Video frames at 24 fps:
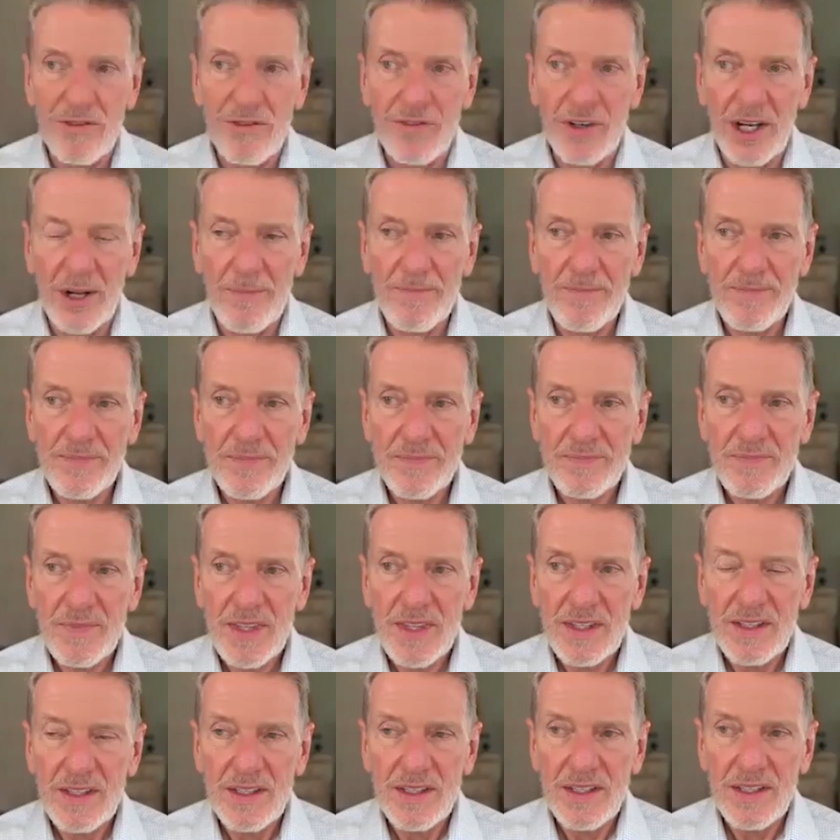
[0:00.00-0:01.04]
I
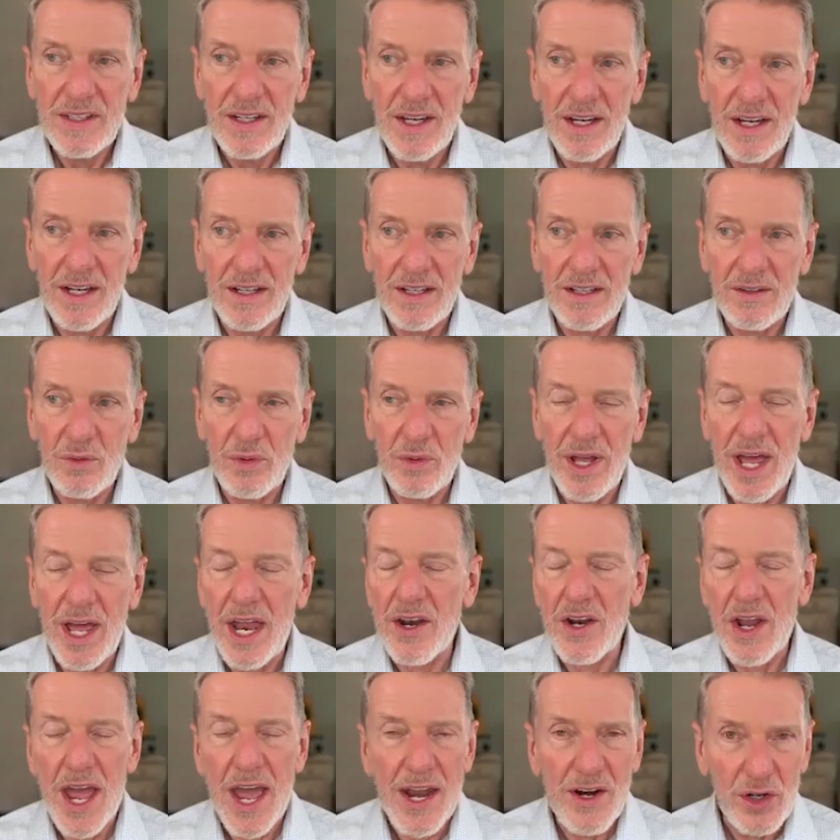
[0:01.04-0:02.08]

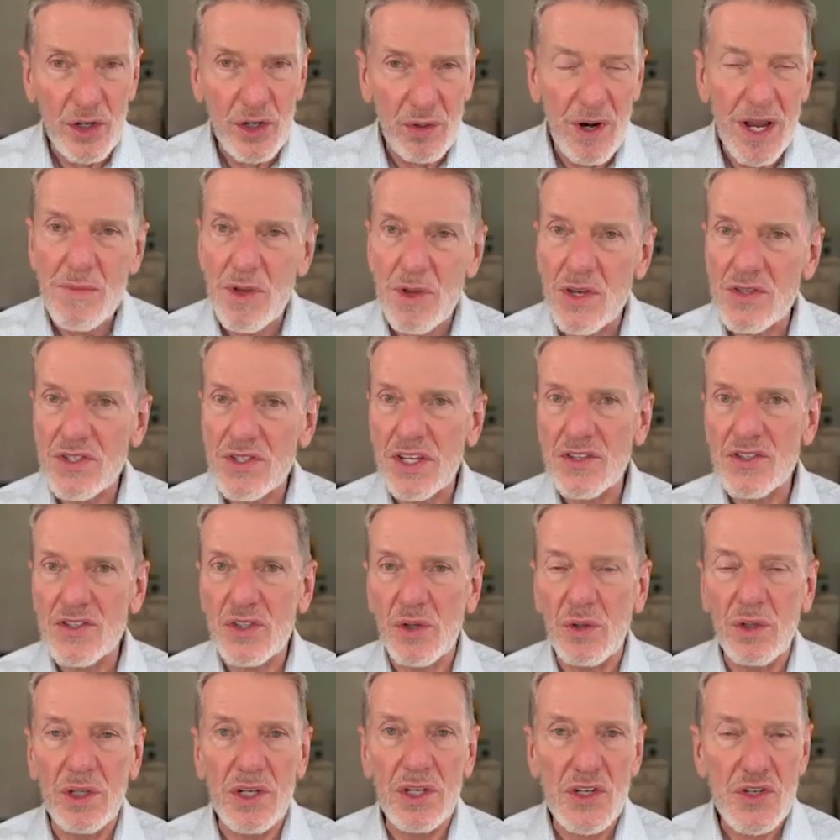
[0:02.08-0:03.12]
had a great music
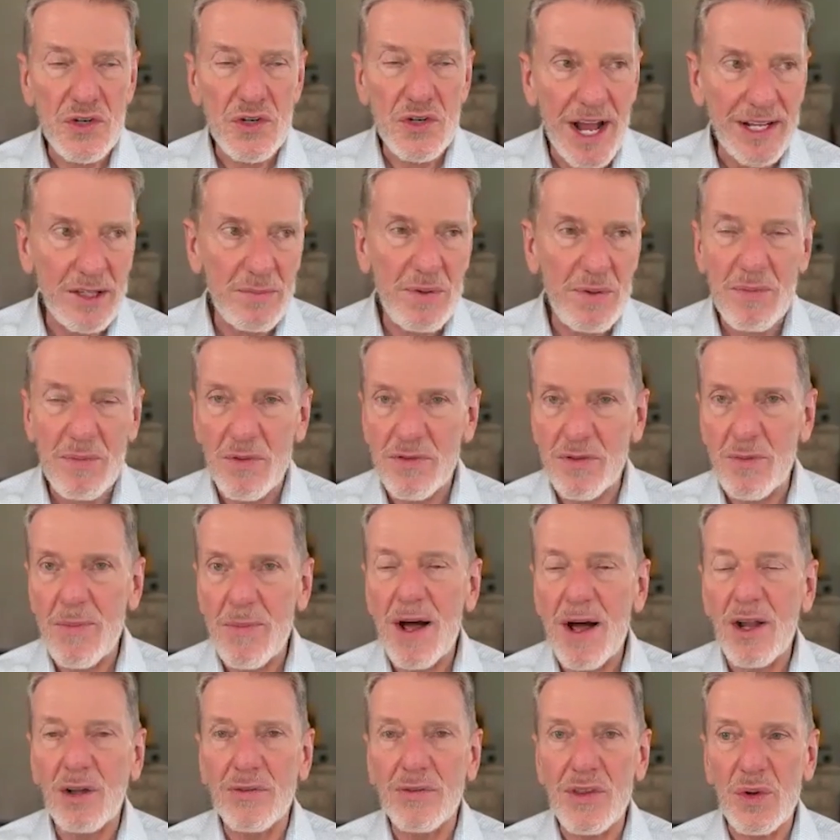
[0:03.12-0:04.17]
school. It attracted people from
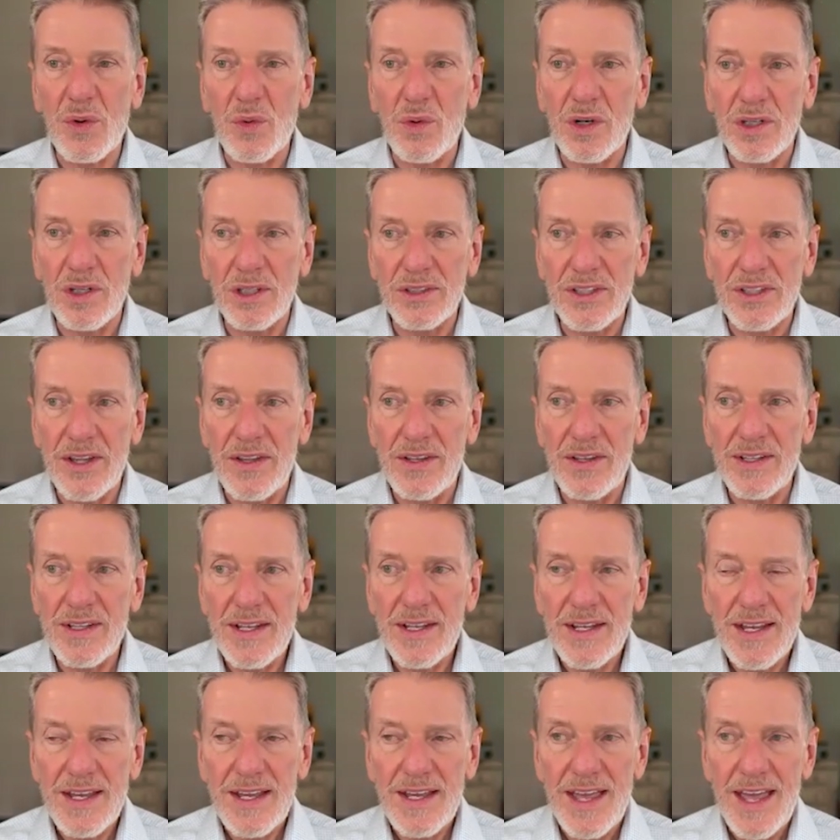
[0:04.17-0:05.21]
all over the world. And
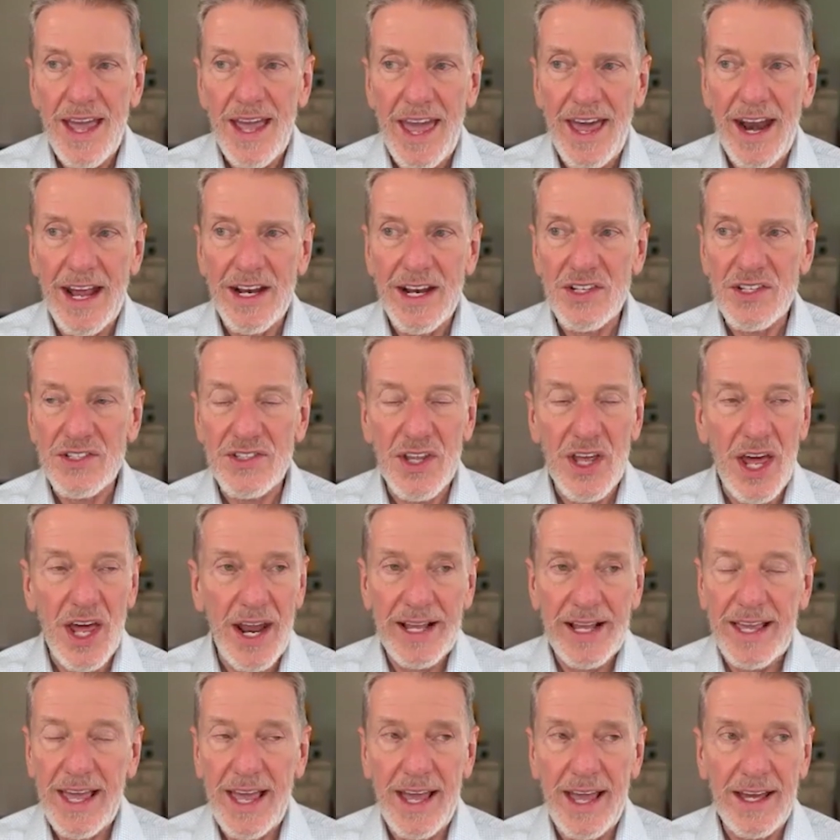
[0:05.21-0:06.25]
I just thought
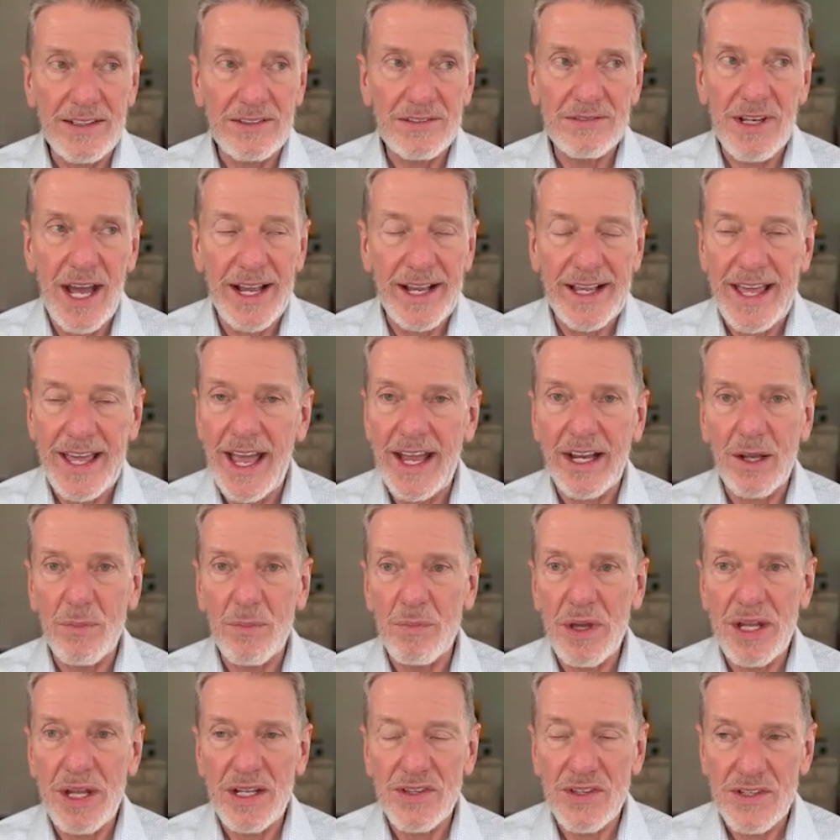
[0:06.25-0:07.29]
I can't
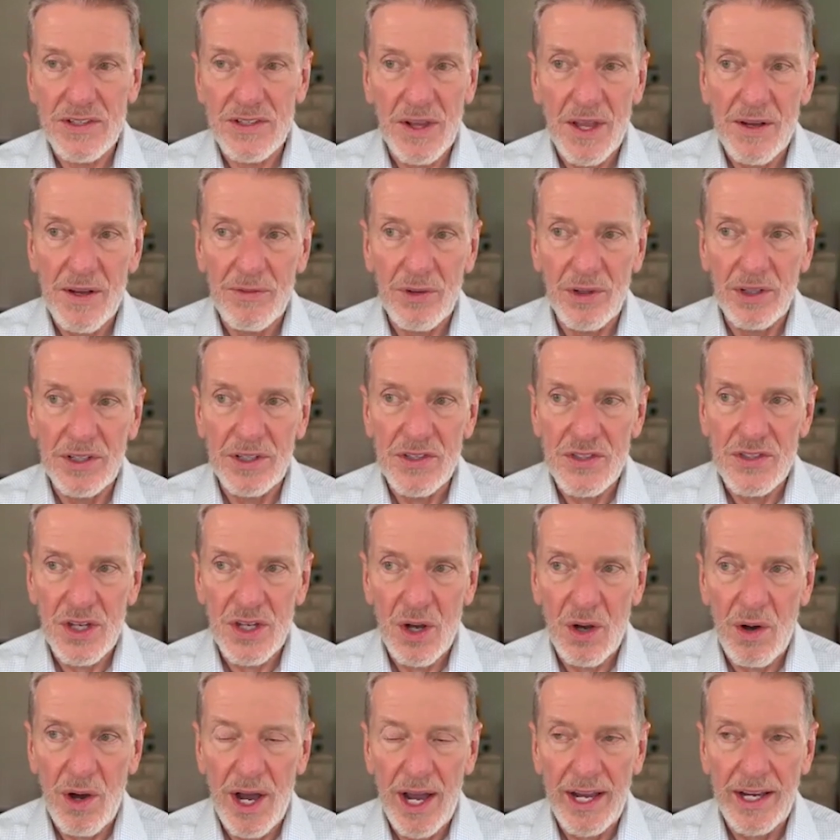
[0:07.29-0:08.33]
compete at this level. And
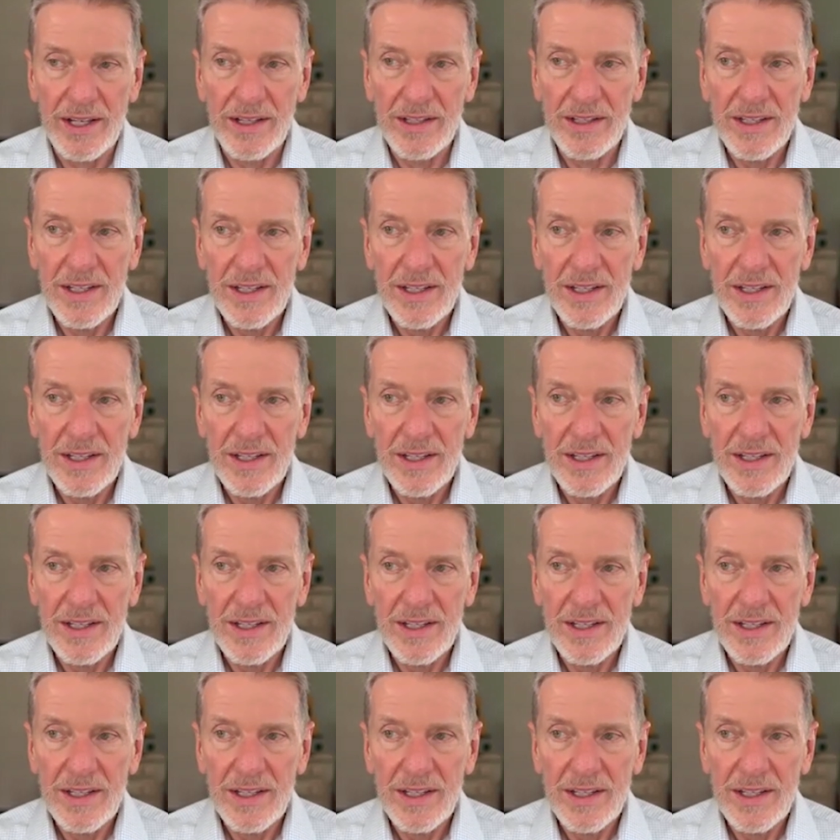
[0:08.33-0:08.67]
so I